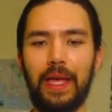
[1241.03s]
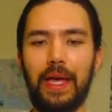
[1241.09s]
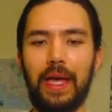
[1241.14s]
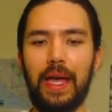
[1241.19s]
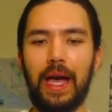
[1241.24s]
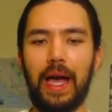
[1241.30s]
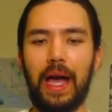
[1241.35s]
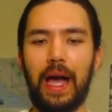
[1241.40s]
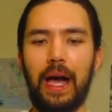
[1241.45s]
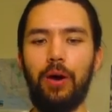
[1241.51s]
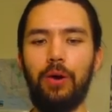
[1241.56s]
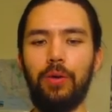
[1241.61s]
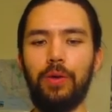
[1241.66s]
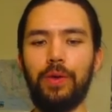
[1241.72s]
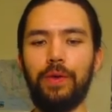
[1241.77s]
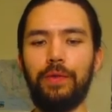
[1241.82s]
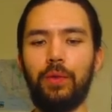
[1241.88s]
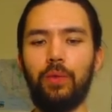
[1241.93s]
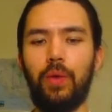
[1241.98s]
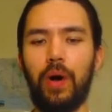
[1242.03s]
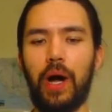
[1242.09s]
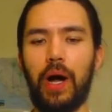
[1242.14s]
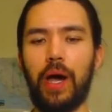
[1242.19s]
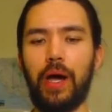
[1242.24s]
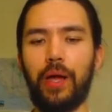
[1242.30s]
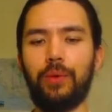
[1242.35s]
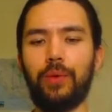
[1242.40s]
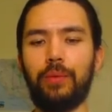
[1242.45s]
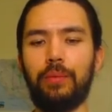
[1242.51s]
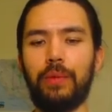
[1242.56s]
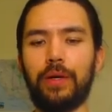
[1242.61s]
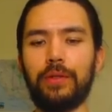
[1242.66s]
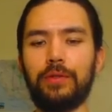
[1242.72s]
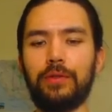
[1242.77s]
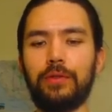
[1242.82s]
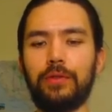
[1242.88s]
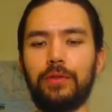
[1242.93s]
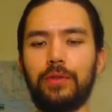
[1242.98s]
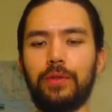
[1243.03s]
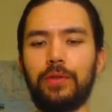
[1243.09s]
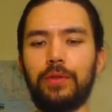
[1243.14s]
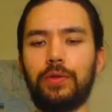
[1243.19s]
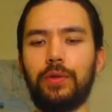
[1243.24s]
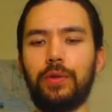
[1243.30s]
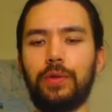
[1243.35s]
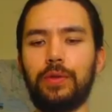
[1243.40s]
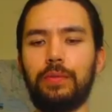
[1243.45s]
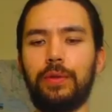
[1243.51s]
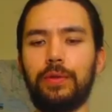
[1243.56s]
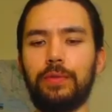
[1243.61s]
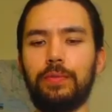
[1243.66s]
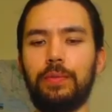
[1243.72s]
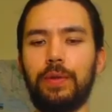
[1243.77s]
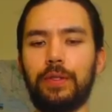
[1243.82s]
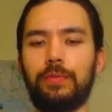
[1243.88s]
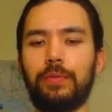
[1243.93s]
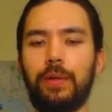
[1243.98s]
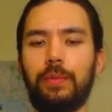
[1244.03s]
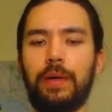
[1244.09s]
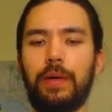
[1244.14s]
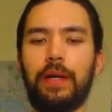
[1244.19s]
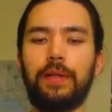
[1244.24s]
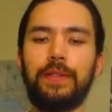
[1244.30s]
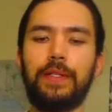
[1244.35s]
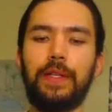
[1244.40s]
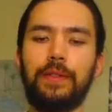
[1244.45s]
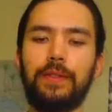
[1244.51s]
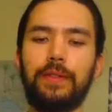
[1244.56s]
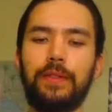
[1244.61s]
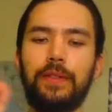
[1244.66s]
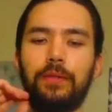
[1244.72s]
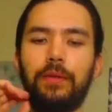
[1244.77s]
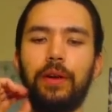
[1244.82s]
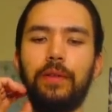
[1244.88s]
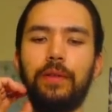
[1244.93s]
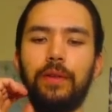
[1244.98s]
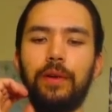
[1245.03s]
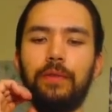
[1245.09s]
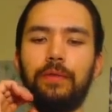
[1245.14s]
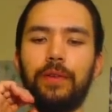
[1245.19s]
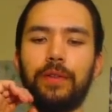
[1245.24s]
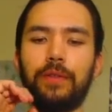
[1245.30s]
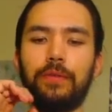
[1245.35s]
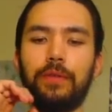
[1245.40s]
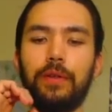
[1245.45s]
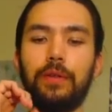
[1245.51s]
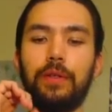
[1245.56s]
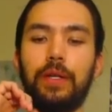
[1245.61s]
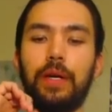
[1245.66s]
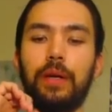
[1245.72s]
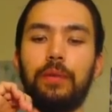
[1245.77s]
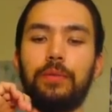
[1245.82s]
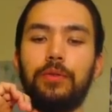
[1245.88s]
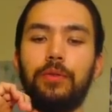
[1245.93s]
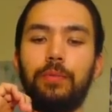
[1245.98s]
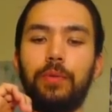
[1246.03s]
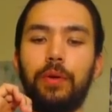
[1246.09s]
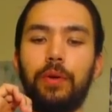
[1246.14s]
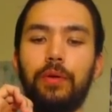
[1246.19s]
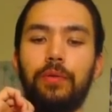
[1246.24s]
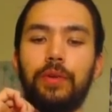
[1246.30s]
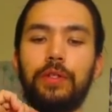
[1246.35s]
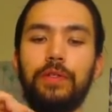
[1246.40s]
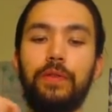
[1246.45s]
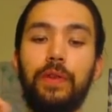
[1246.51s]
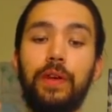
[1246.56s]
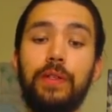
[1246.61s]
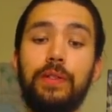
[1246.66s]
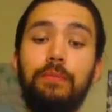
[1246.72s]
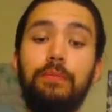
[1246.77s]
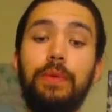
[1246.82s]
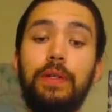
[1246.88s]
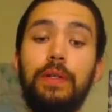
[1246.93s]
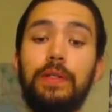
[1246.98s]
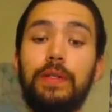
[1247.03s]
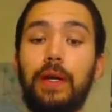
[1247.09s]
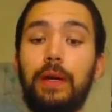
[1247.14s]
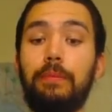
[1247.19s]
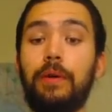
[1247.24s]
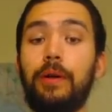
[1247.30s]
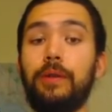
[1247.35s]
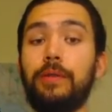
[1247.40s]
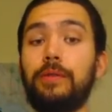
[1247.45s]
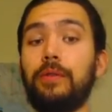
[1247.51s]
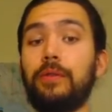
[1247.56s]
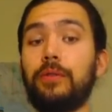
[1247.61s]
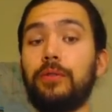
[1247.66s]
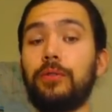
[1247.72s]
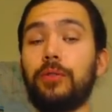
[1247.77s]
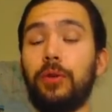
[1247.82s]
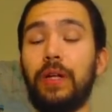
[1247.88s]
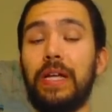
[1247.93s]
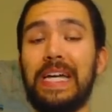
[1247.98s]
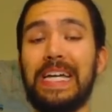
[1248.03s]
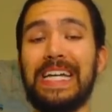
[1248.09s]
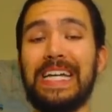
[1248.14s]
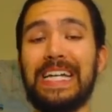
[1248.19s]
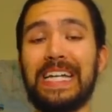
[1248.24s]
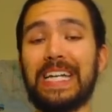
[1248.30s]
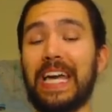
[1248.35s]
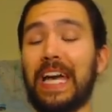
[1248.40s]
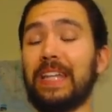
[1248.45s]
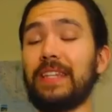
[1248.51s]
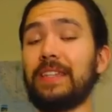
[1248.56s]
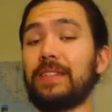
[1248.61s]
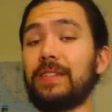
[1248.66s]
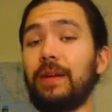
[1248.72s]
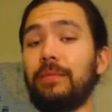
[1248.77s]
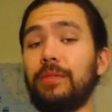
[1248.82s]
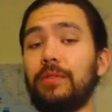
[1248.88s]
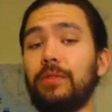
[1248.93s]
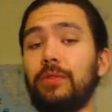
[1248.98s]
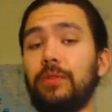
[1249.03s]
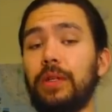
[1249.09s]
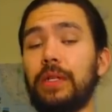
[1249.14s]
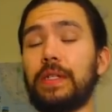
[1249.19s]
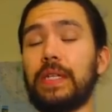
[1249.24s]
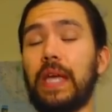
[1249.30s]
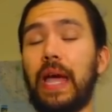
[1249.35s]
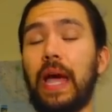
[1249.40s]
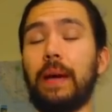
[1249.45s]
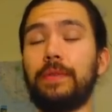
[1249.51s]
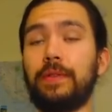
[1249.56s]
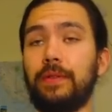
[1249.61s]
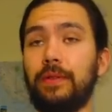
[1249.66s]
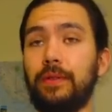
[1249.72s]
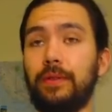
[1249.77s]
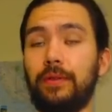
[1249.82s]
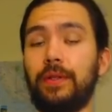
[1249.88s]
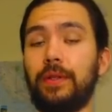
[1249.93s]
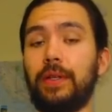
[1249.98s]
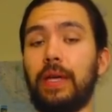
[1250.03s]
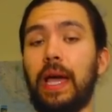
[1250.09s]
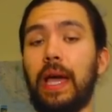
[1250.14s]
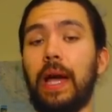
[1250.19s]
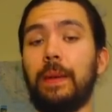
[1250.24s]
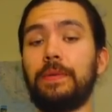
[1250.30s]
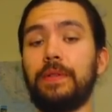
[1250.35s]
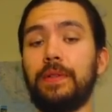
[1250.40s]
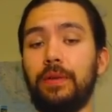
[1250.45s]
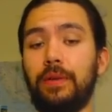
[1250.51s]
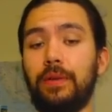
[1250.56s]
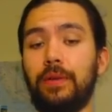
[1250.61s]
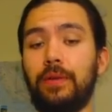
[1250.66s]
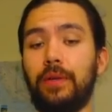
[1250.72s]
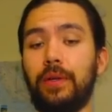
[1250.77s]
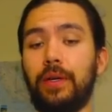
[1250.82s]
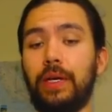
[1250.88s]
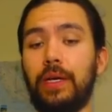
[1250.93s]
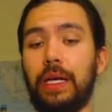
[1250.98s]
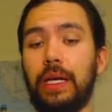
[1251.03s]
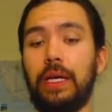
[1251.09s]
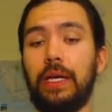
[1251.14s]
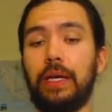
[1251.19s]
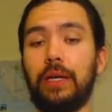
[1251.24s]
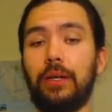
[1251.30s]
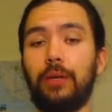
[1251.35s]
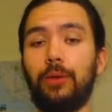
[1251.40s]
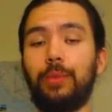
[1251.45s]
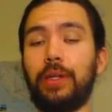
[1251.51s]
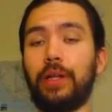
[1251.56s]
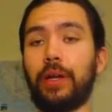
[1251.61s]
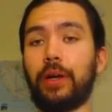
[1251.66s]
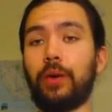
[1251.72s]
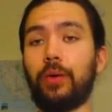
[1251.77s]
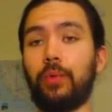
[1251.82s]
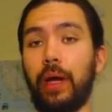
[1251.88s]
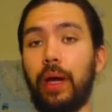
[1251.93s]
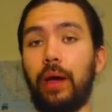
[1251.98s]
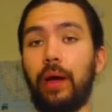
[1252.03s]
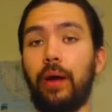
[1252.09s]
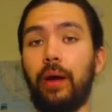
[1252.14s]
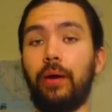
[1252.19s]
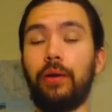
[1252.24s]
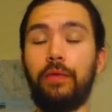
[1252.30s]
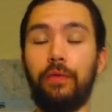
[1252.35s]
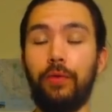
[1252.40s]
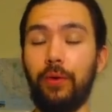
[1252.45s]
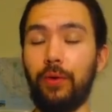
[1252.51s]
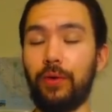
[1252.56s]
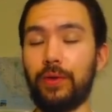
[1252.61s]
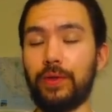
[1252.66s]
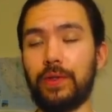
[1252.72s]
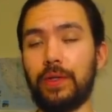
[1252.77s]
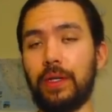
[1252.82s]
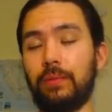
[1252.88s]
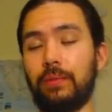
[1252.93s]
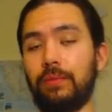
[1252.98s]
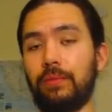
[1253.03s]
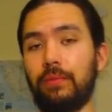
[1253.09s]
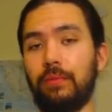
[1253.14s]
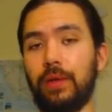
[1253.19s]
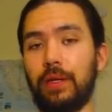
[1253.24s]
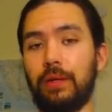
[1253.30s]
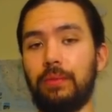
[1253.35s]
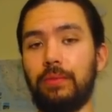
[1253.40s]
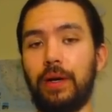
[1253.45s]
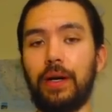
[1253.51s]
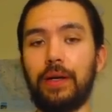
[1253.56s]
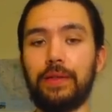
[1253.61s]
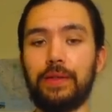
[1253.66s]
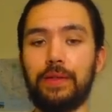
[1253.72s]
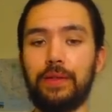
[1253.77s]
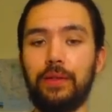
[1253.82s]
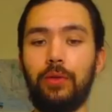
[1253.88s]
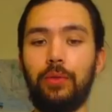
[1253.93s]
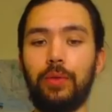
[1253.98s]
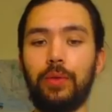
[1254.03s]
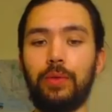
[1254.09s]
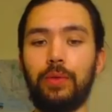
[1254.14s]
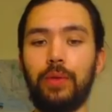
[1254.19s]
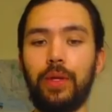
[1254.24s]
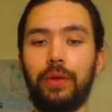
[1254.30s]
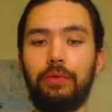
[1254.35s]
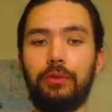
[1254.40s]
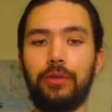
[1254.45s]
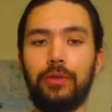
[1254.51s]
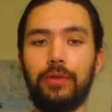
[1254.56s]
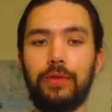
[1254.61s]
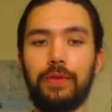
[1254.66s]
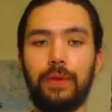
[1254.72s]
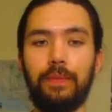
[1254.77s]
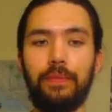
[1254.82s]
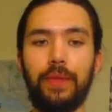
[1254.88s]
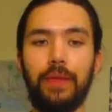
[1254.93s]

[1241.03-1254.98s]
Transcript: Howl of the Wild. When a monster you control destroys an opponent's monster by battle and sends it to the graveyard, inflict 300 damage to your opponent for each face of beast-type monster you control. Can this come to Duel Links? Absolutely. Absolutely. It'll be like a rare and a forest-themed mini-box, and no one will ever use it.